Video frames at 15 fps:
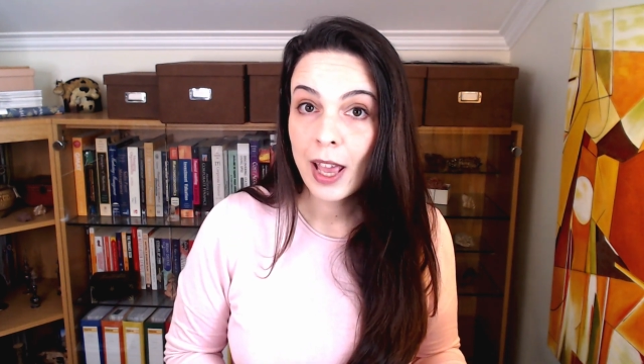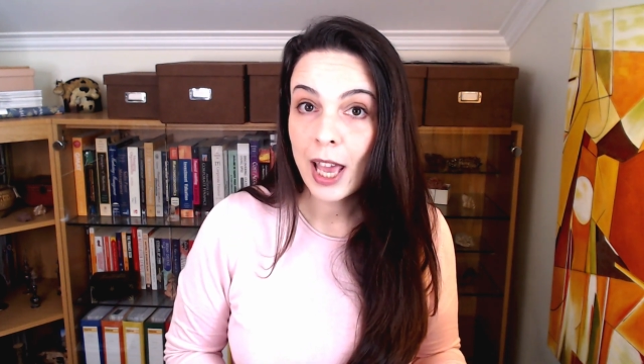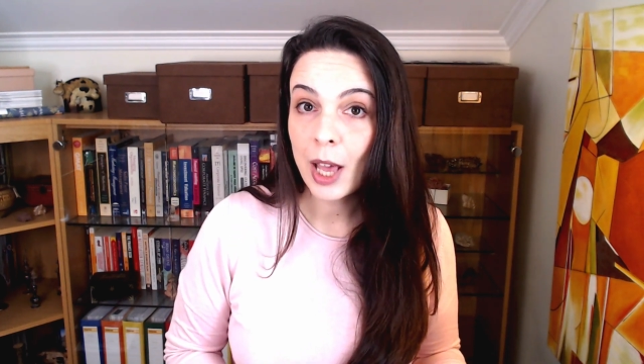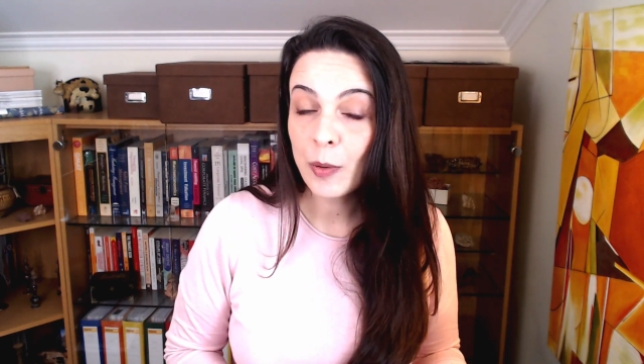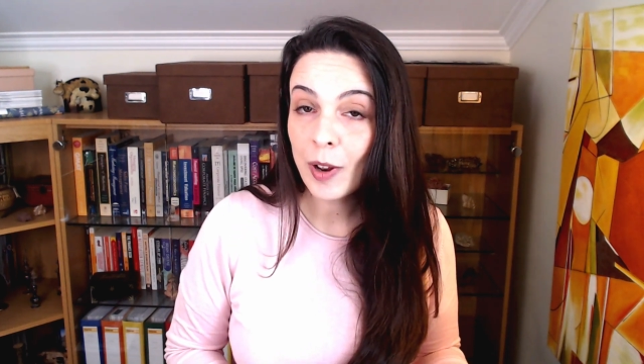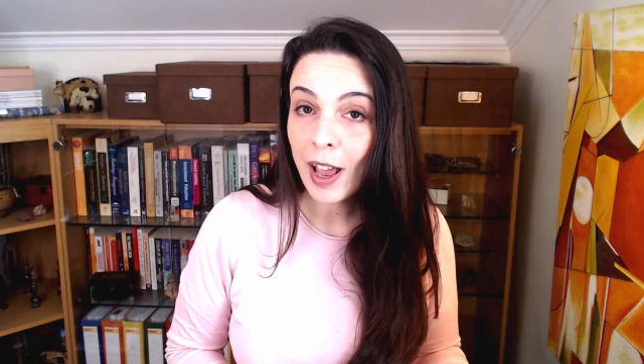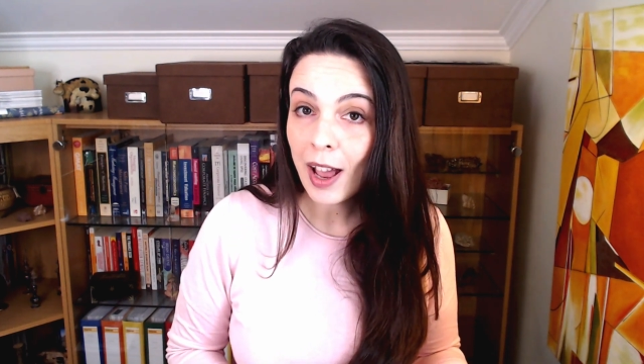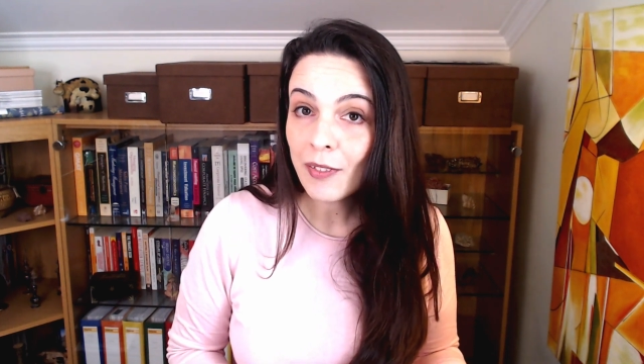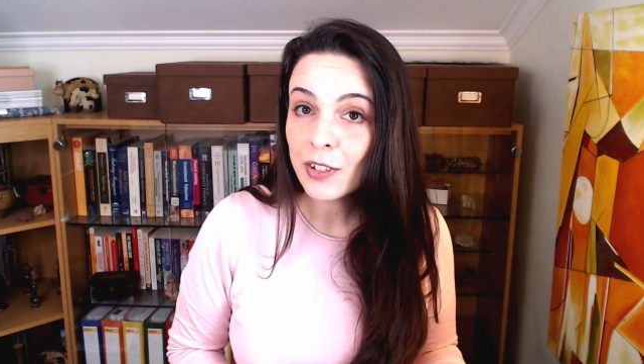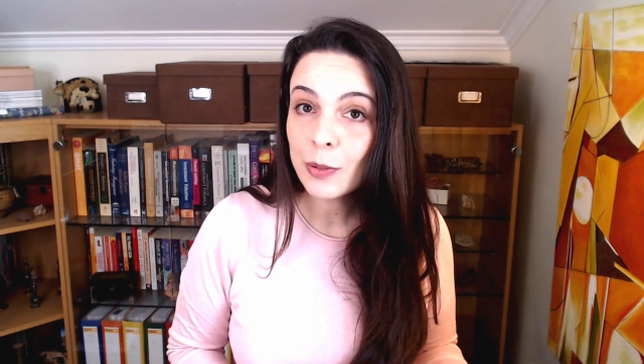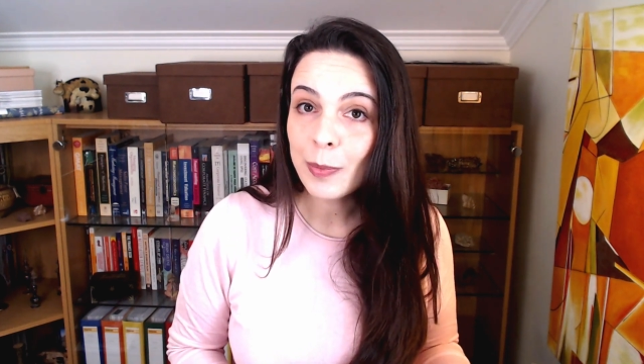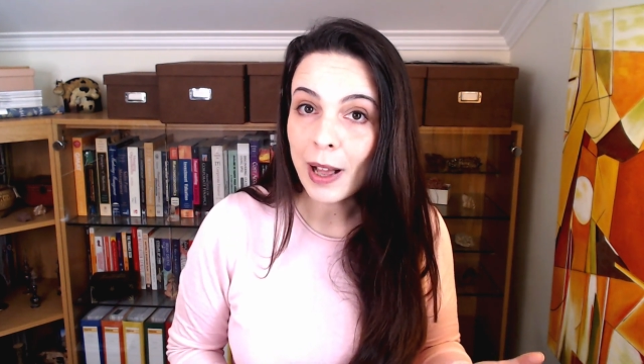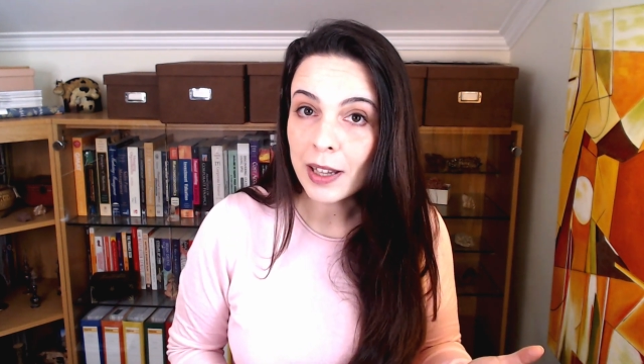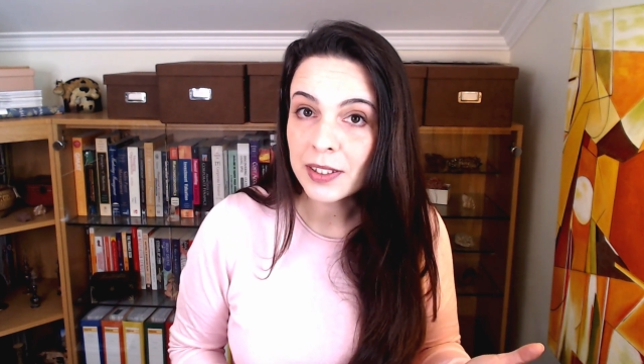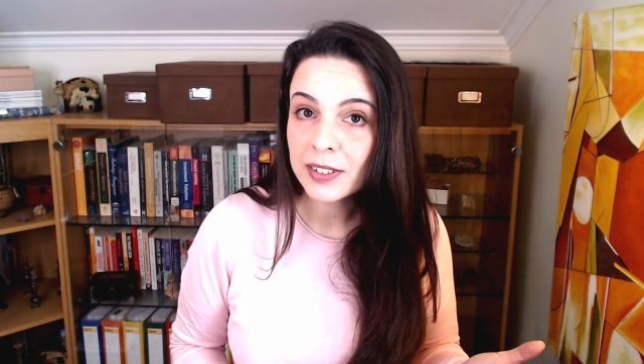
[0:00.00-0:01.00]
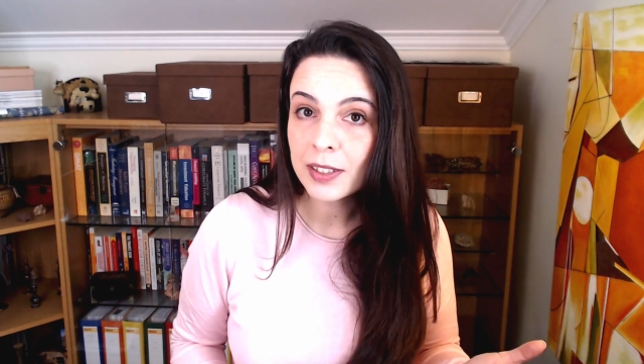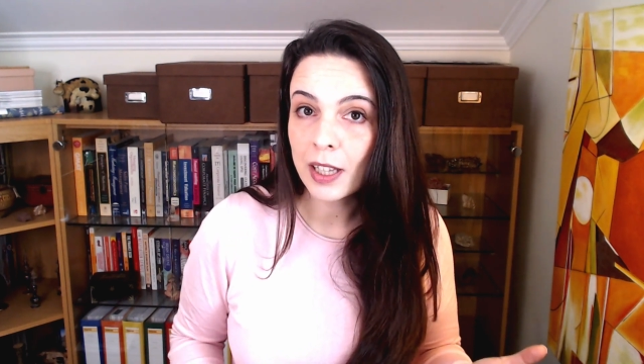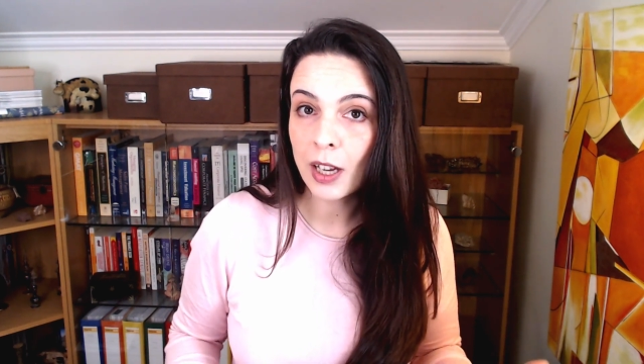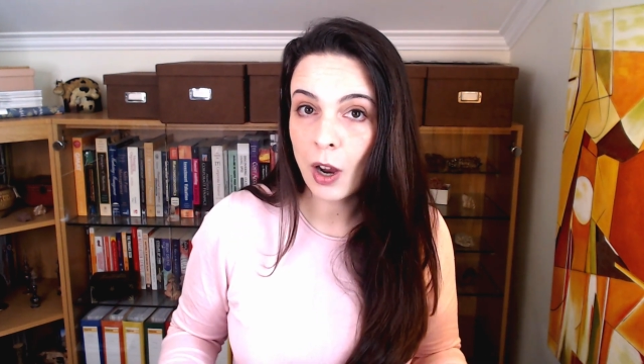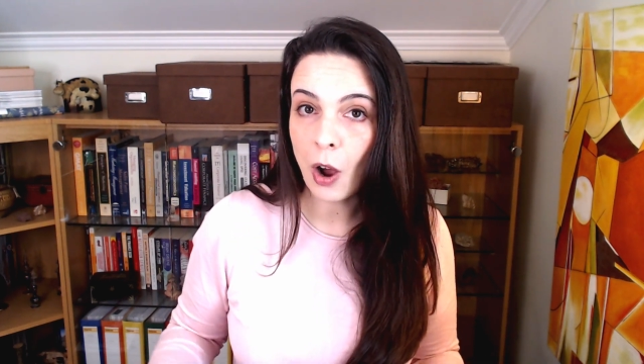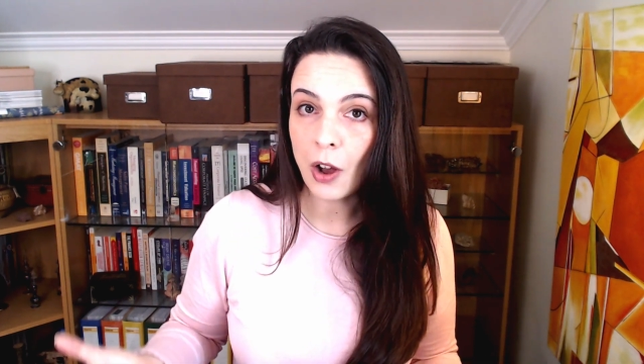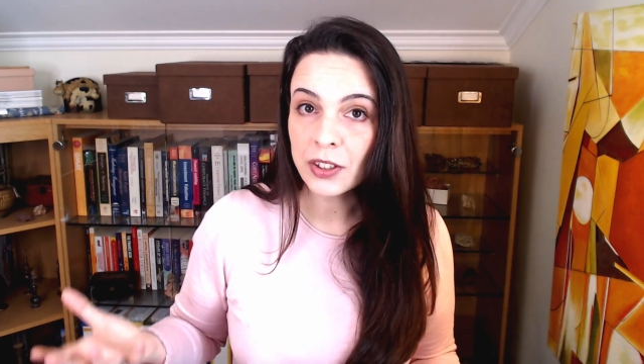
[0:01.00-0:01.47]
and we have to balance
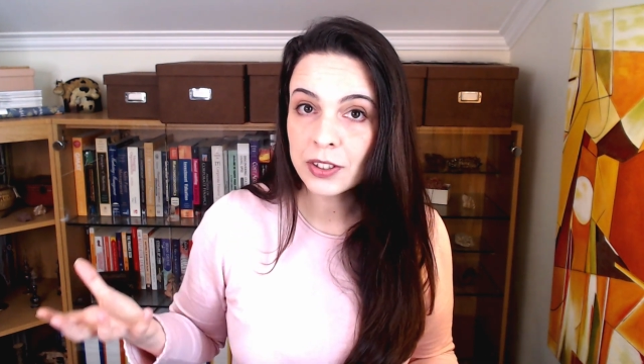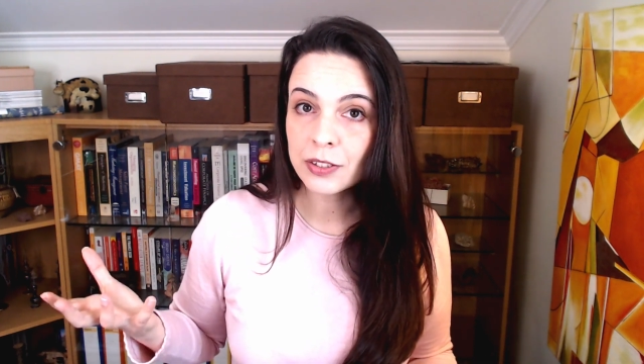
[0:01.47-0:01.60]
a cost